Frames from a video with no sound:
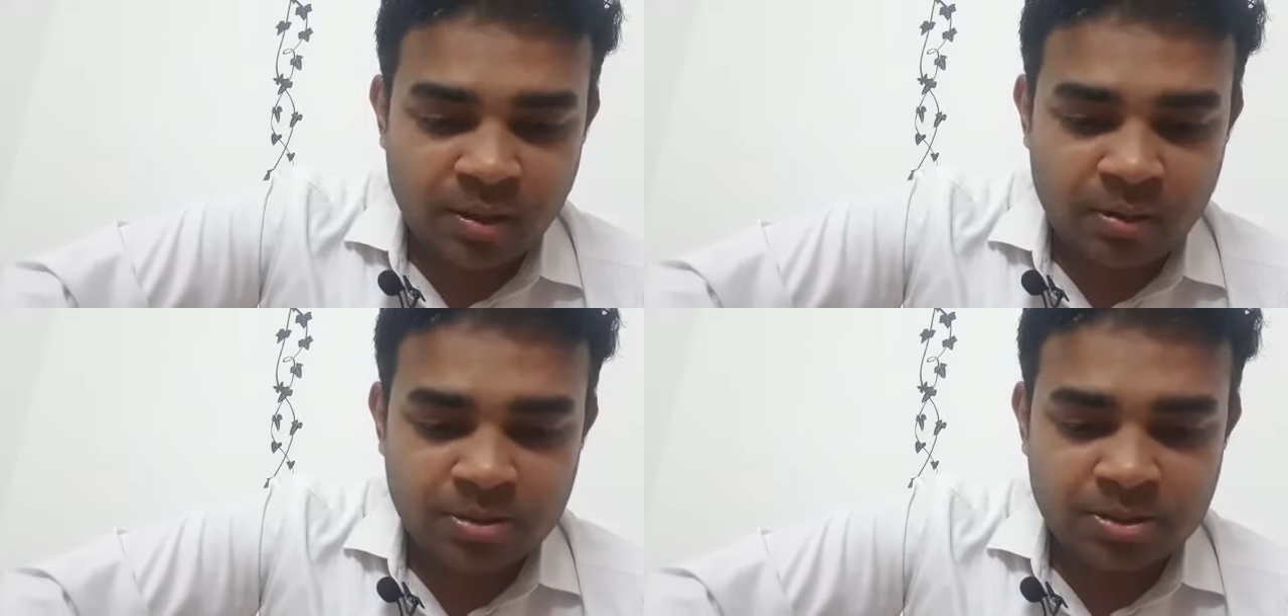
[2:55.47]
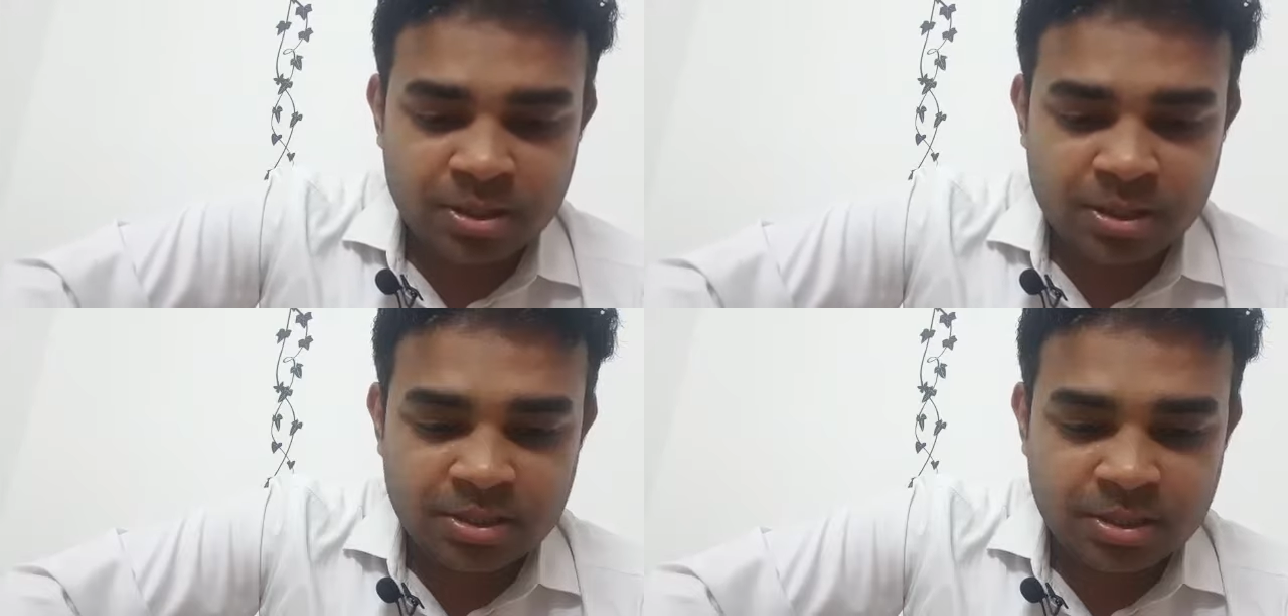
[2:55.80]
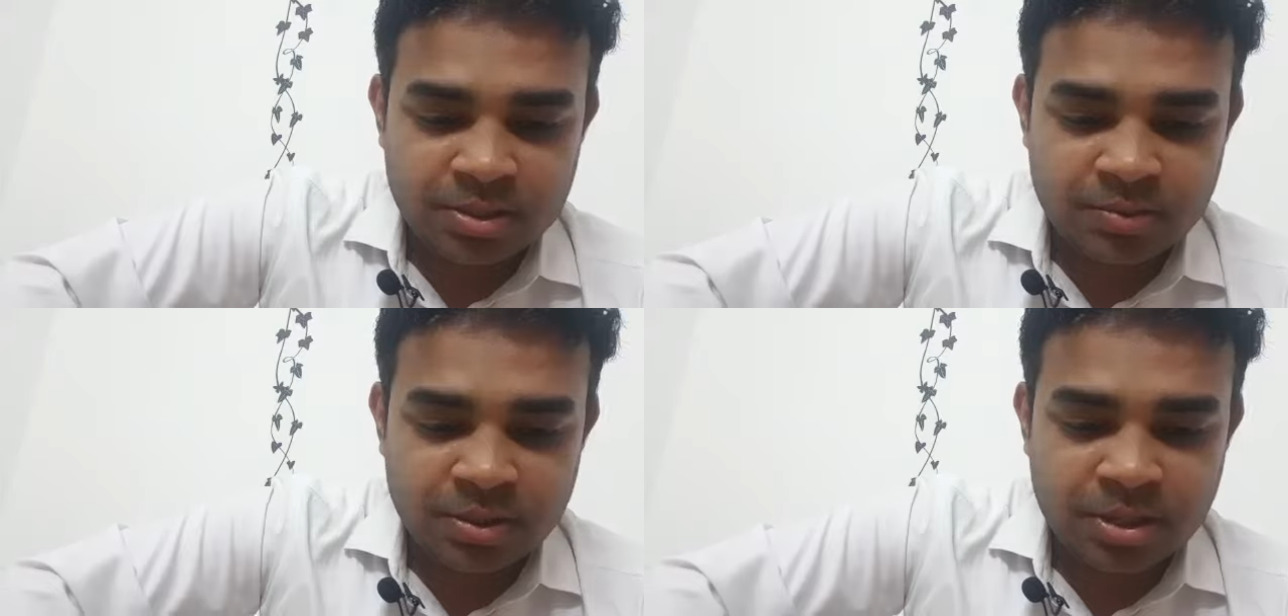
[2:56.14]
All
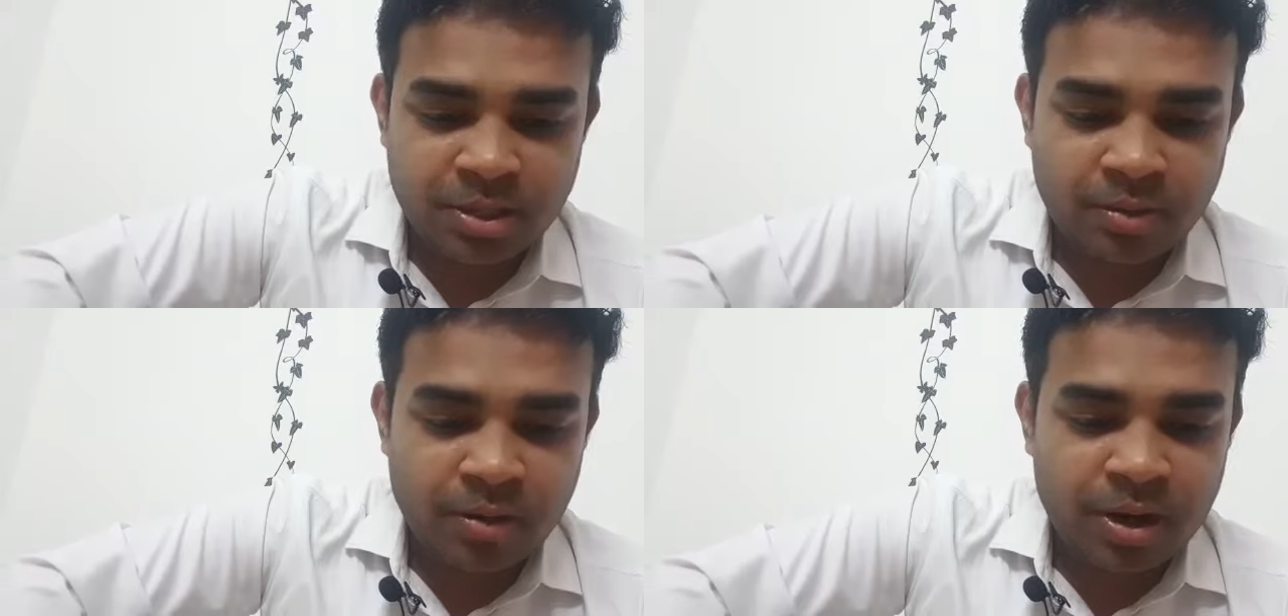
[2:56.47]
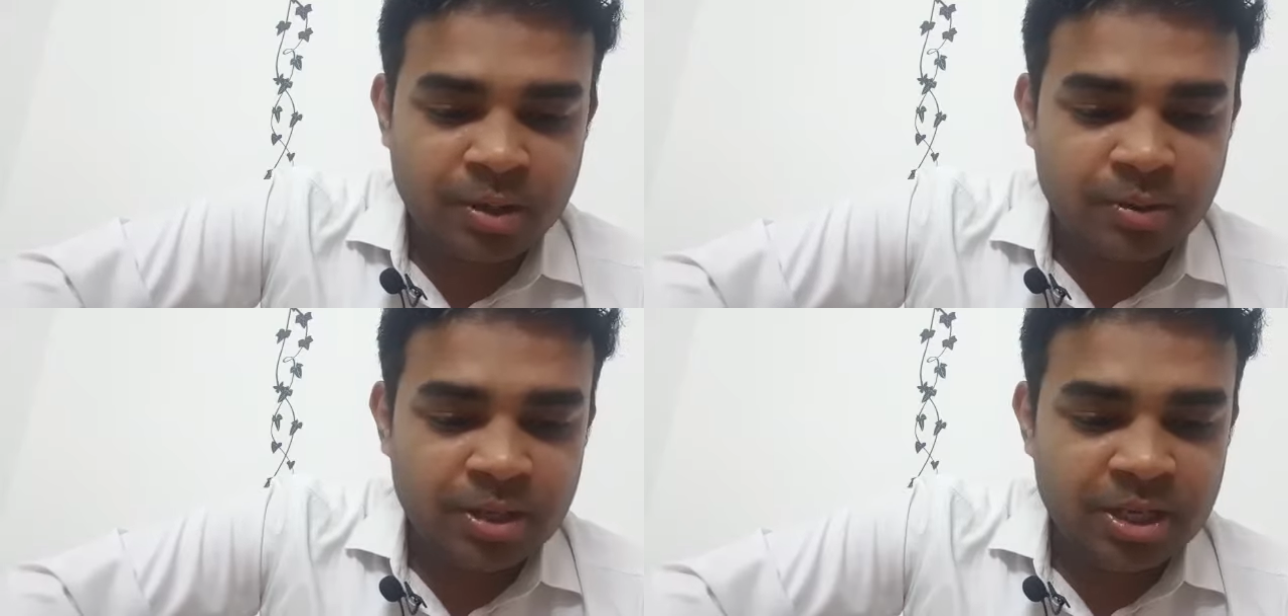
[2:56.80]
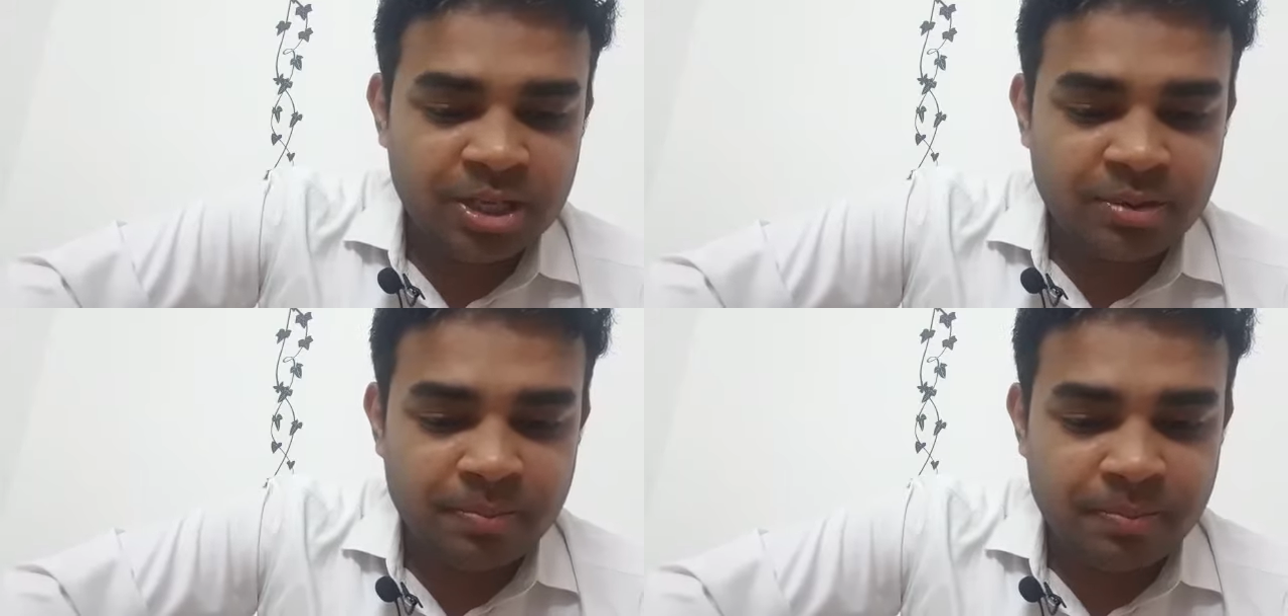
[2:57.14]
citizens were required to
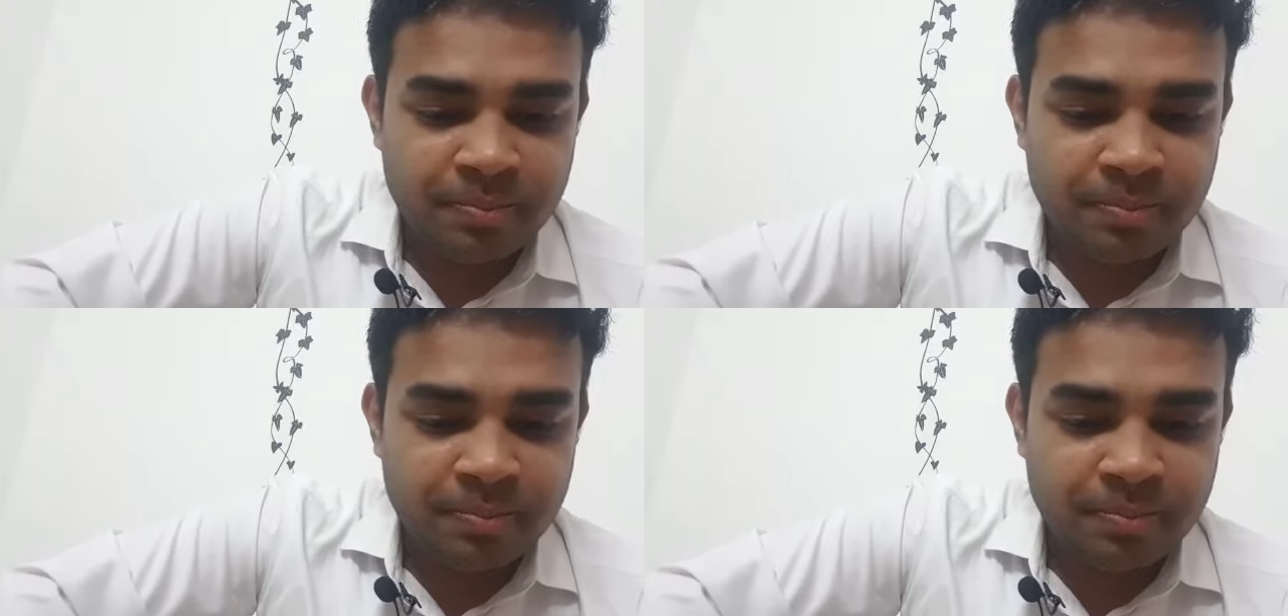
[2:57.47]
eat